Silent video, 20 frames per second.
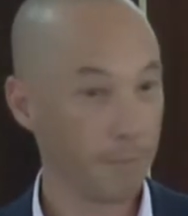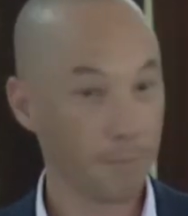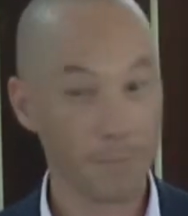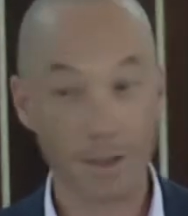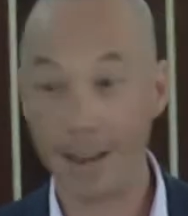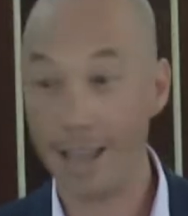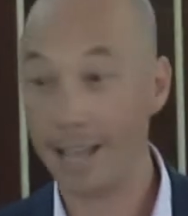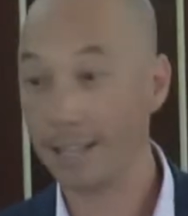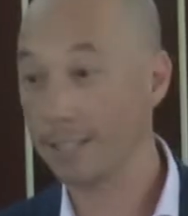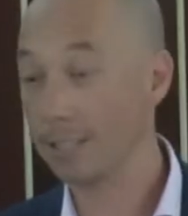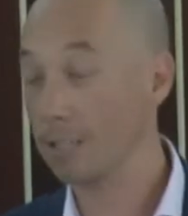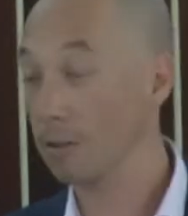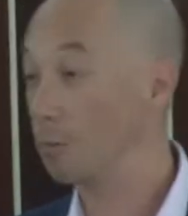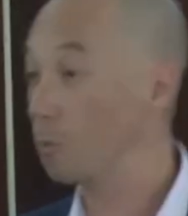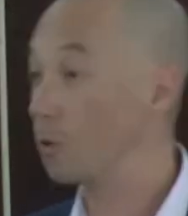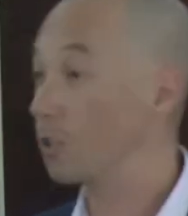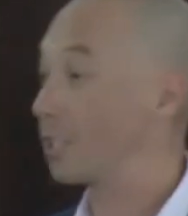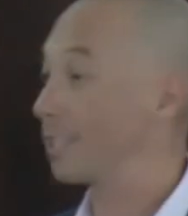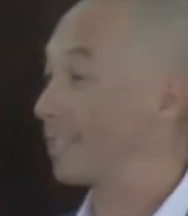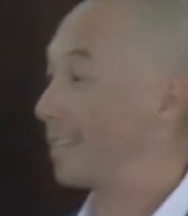Manasseh
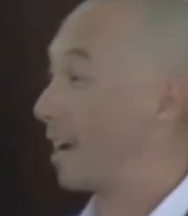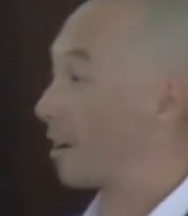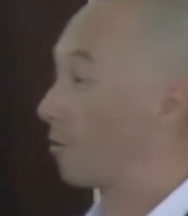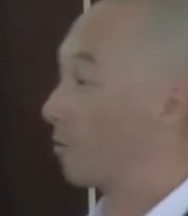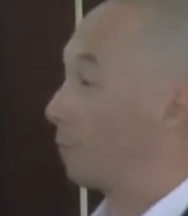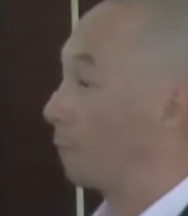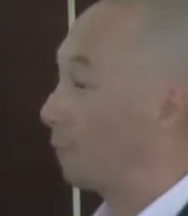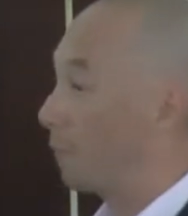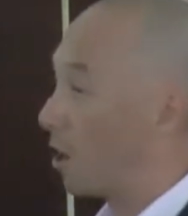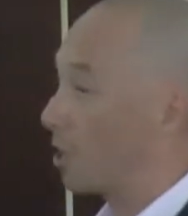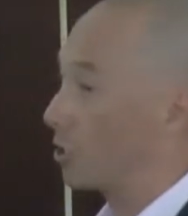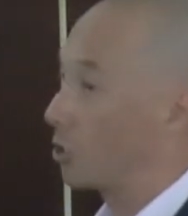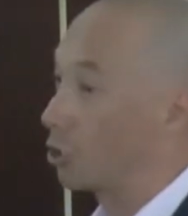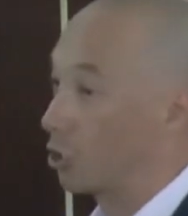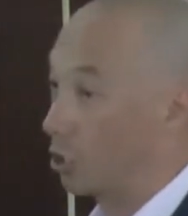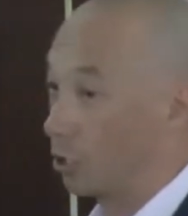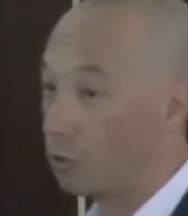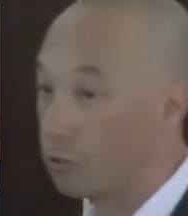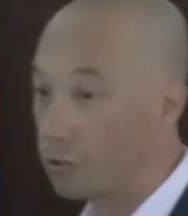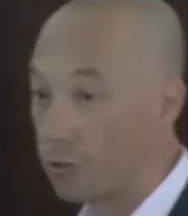would sacrifice
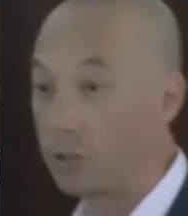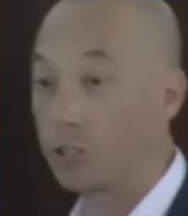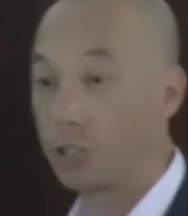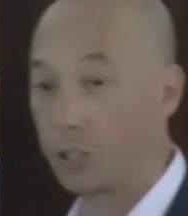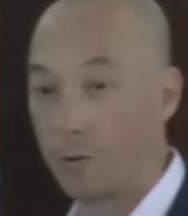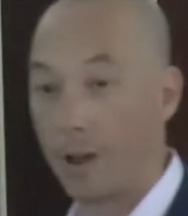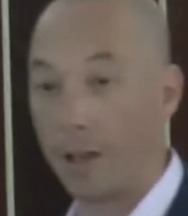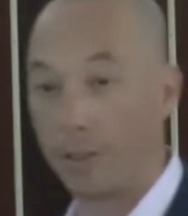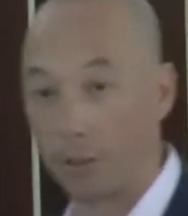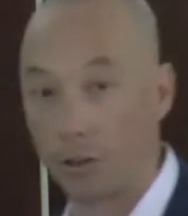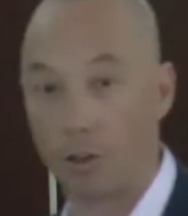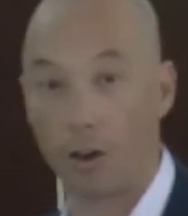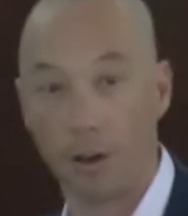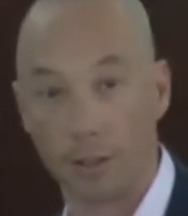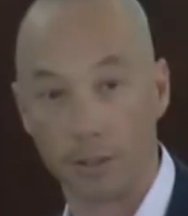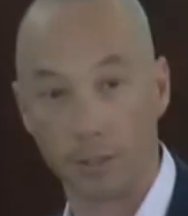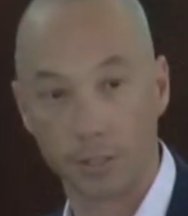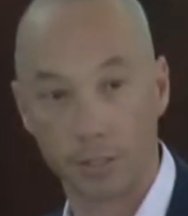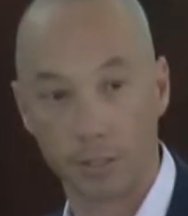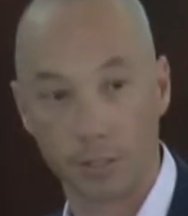children to other
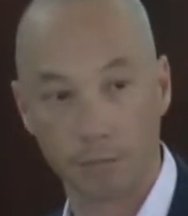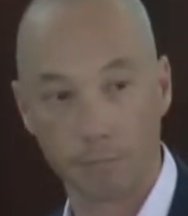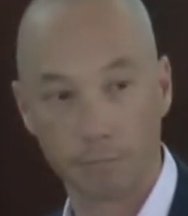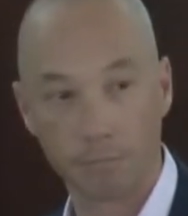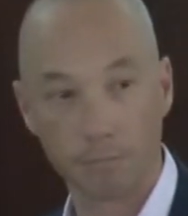gods.